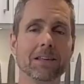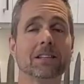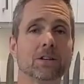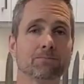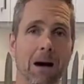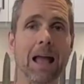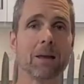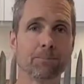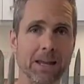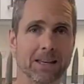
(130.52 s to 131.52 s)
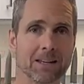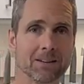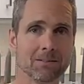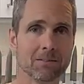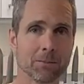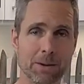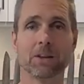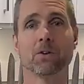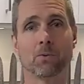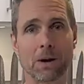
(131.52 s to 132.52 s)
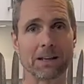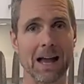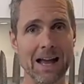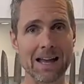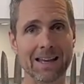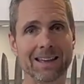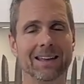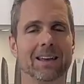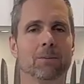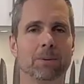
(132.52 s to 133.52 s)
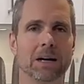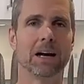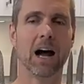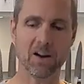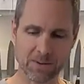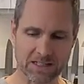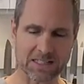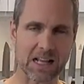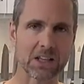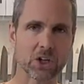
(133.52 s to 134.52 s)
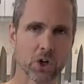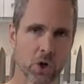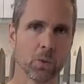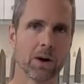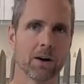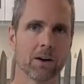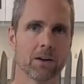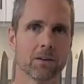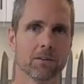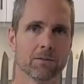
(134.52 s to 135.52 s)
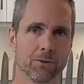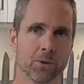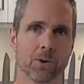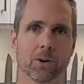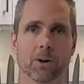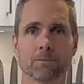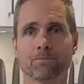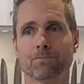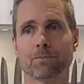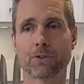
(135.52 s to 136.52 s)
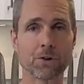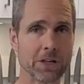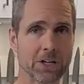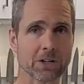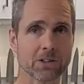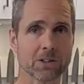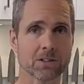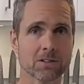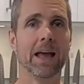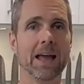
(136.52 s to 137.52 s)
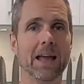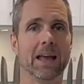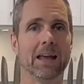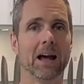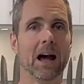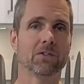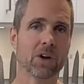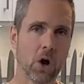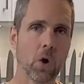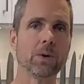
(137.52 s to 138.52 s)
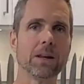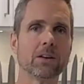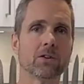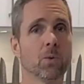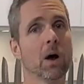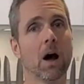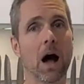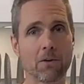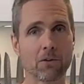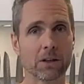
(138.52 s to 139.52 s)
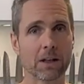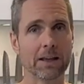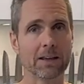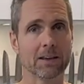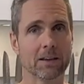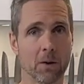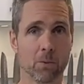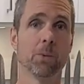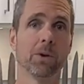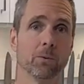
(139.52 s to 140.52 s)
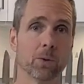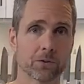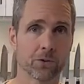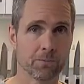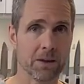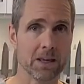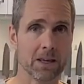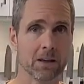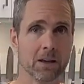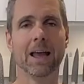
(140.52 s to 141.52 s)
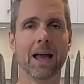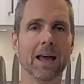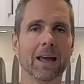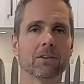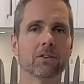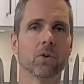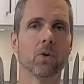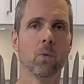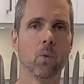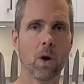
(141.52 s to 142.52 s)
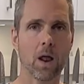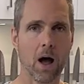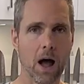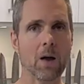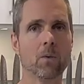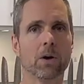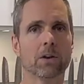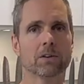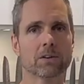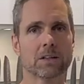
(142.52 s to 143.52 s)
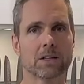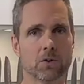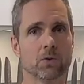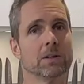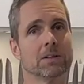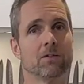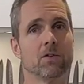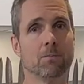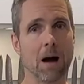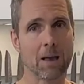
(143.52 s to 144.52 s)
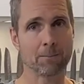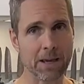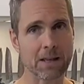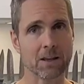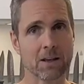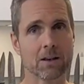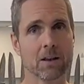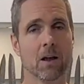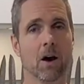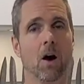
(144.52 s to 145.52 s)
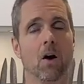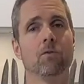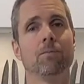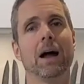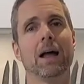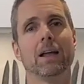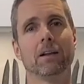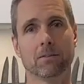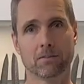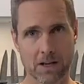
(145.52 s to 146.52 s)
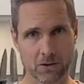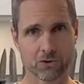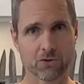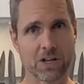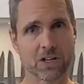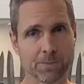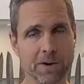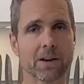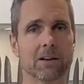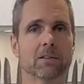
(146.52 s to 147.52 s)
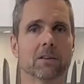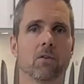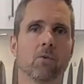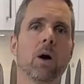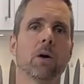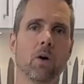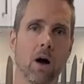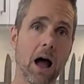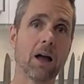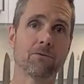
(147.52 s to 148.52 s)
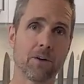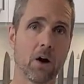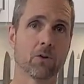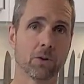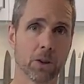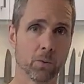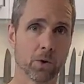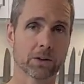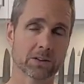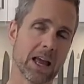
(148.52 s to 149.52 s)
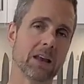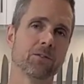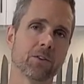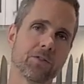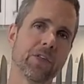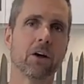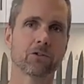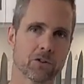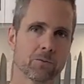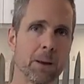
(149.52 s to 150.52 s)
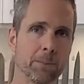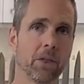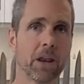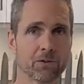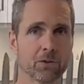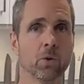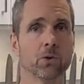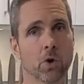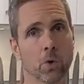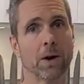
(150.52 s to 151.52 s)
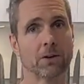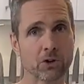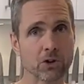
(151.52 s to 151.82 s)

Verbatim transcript: this is my opinion opinion of one guy but i've been selling cookware for 30 years. And I've kind of honed into what I really like and what really works for me. And so what I want to just do is give you my opinion of my industry experience of what I've found really works and for the thousands of people that I've sold cookware